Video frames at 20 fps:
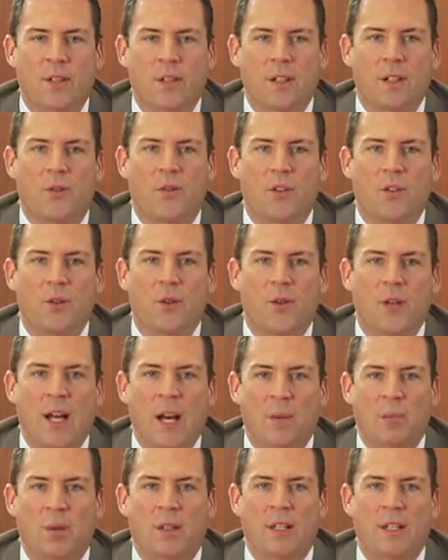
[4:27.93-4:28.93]
If you do
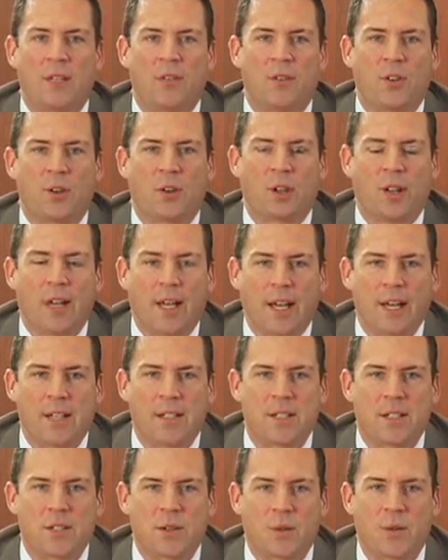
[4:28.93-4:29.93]
not believe your
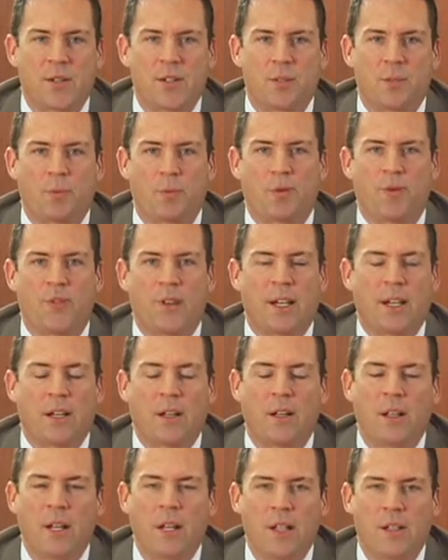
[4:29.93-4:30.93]
client is going to
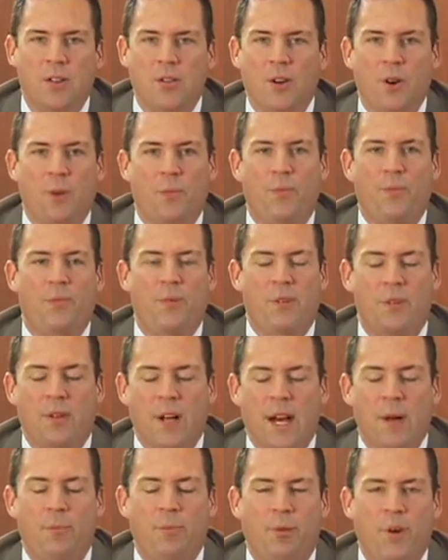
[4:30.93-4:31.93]
prevail, do
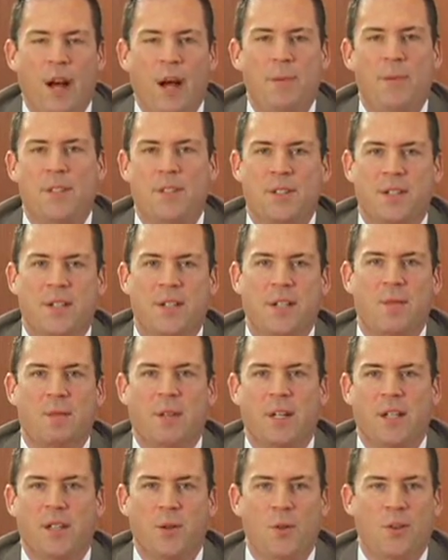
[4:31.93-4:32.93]
not promise them
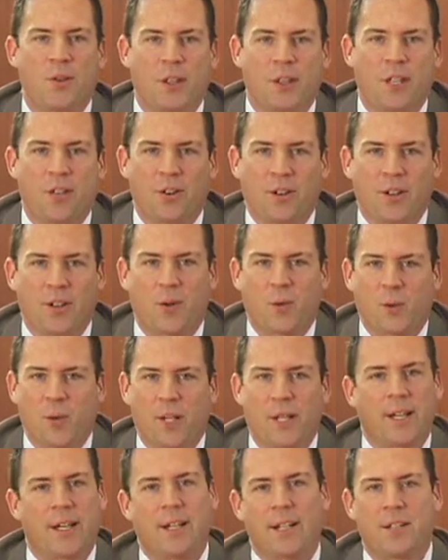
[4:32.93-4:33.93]
that you think you're going to
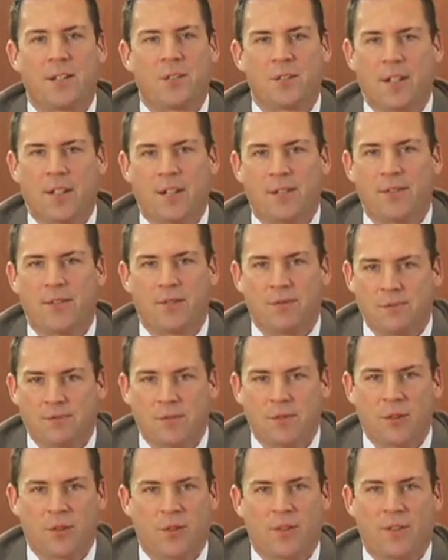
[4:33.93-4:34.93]
win and get a giant
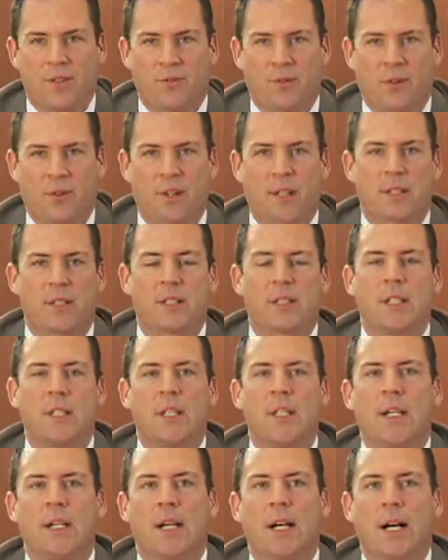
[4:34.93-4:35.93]
jury verdict.
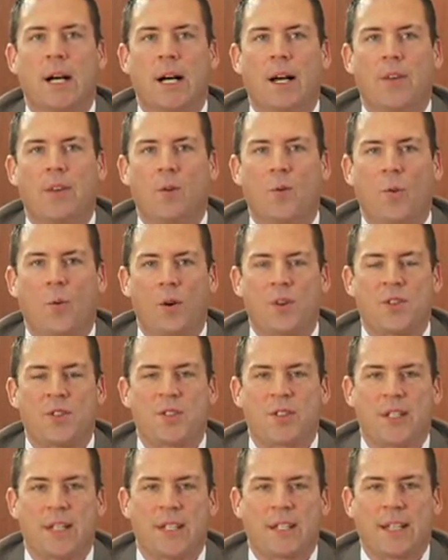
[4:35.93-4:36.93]
The
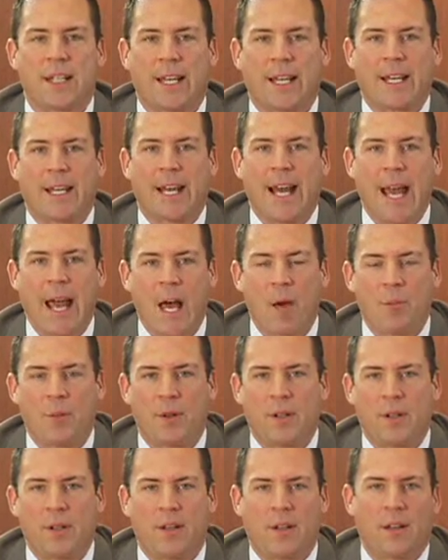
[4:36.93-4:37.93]
worst thing that can
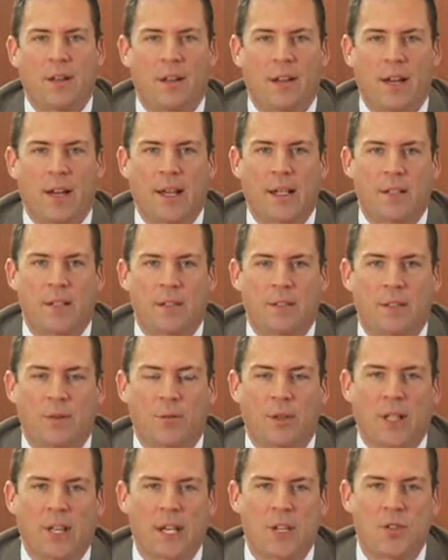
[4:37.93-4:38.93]
happen in a client
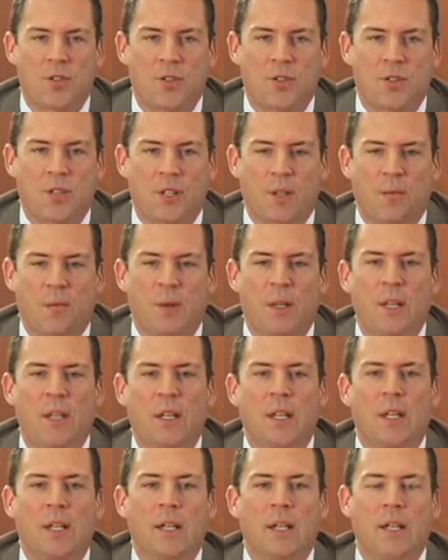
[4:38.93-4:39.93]
relationship
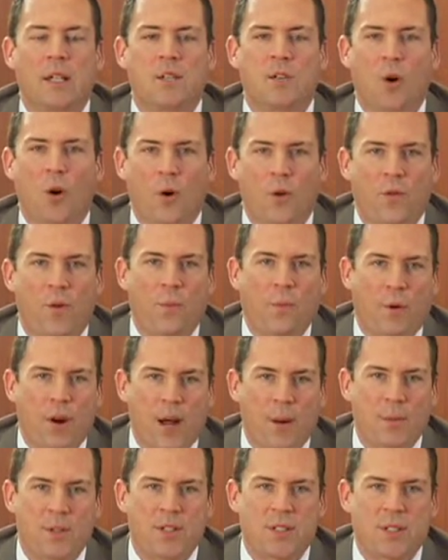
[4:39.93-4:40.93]
is
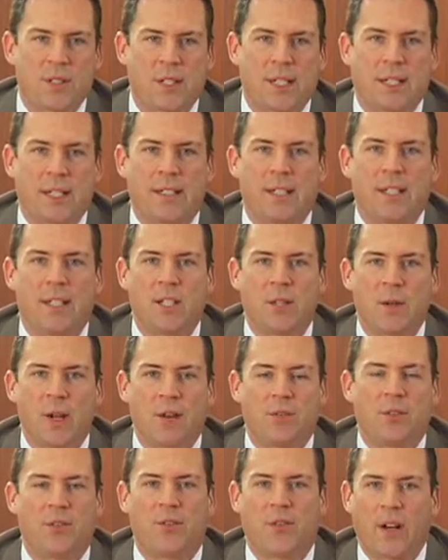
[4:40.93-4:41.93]
overpromising, and then you
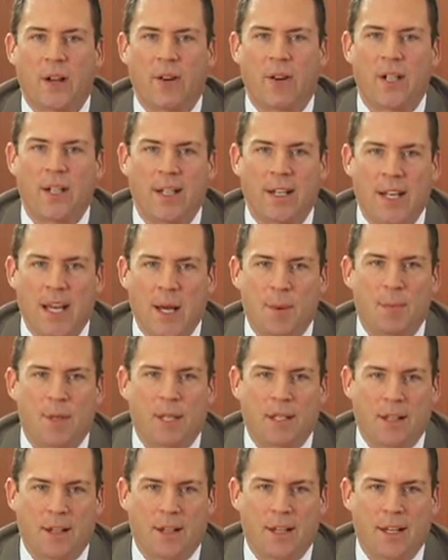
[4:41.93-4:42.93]
have a very unhappy
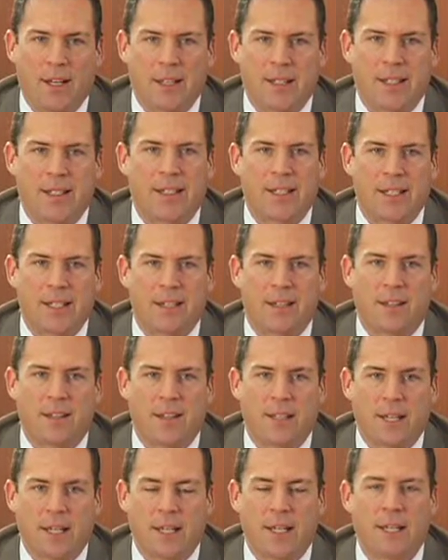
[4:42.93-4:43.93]
client at the end of the
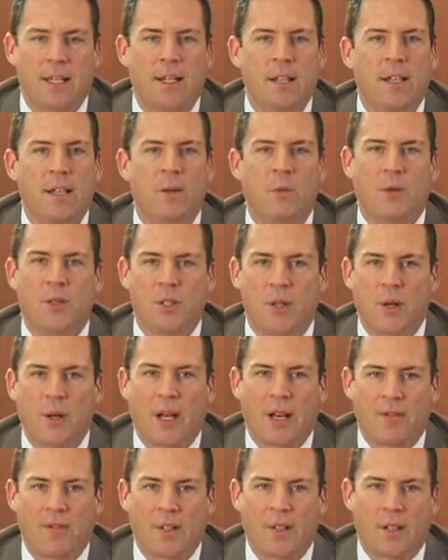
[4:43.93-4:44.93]
day when you
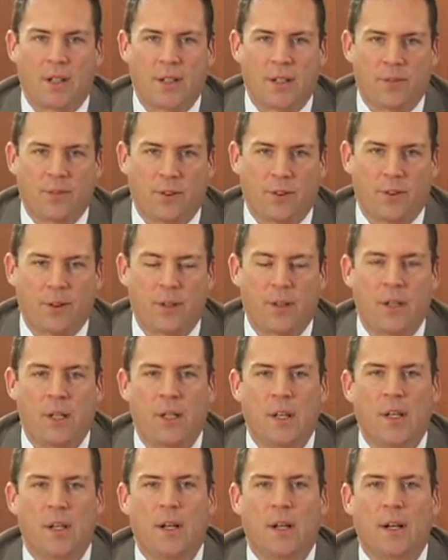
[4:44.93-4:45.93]
haven't delivered.
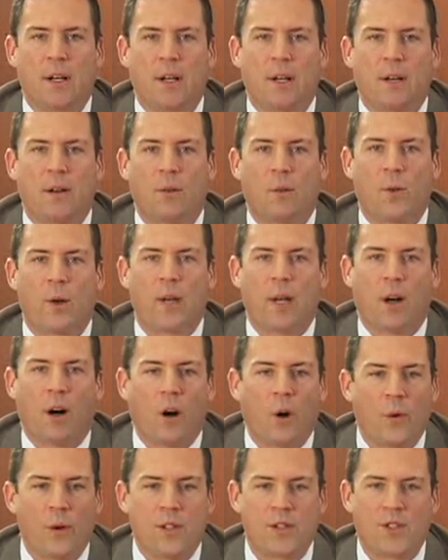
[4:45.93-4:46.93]
We
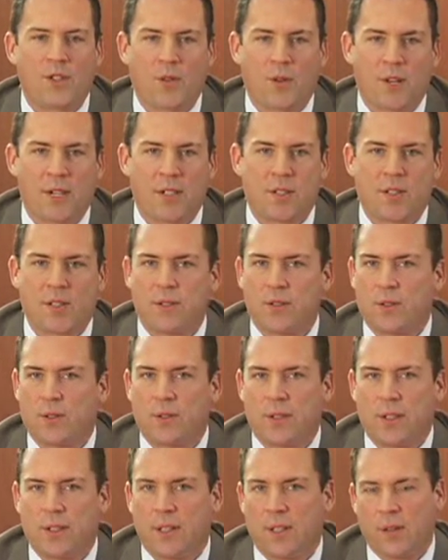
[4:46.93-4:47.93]
always stress to
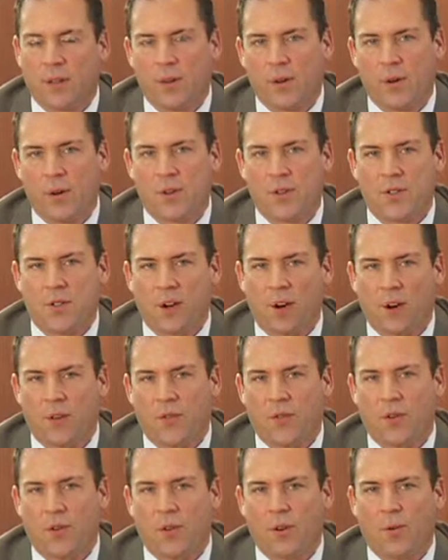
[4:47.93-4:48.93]
the young lawyers in our
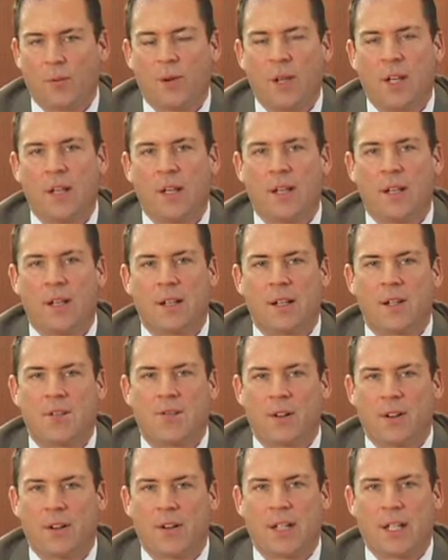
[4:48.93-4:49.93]
firm, it is
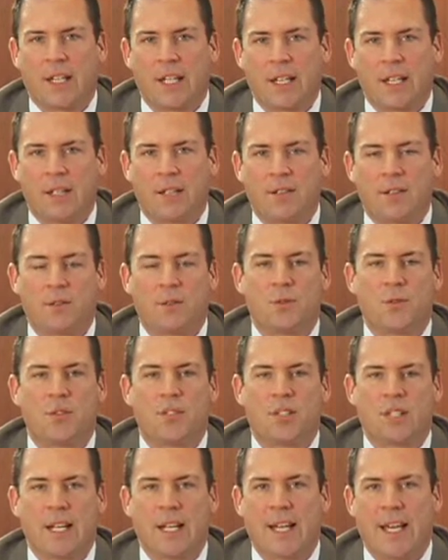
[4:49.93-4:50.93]
very key to
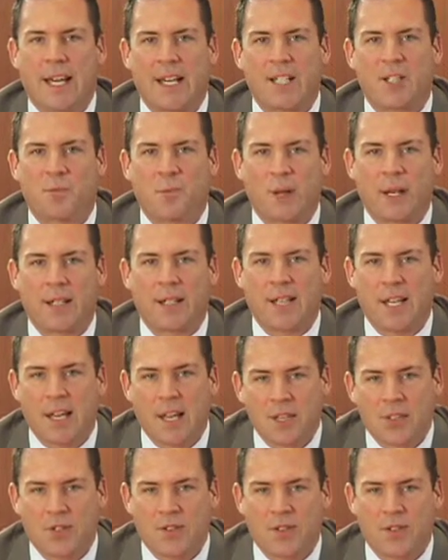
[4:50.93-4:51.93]
set
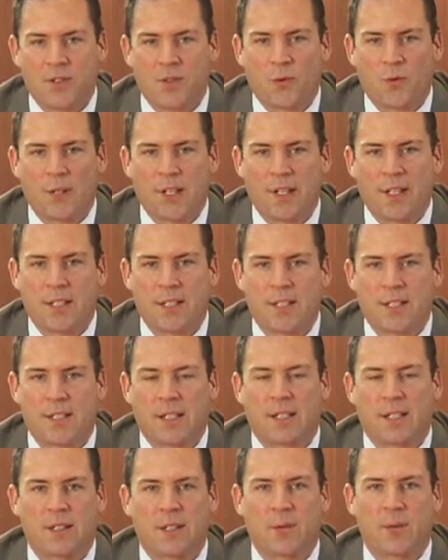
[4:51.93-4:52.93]
expectations
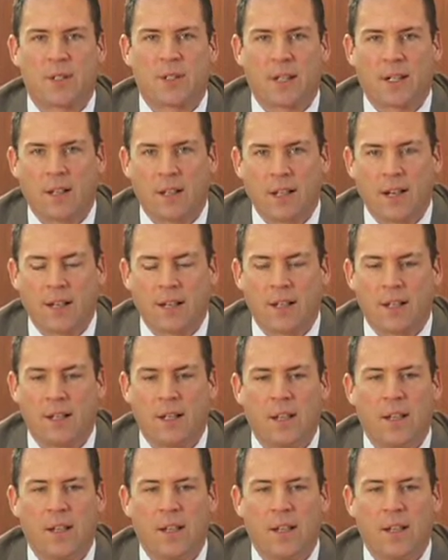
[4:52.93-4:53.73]
realistically with a client.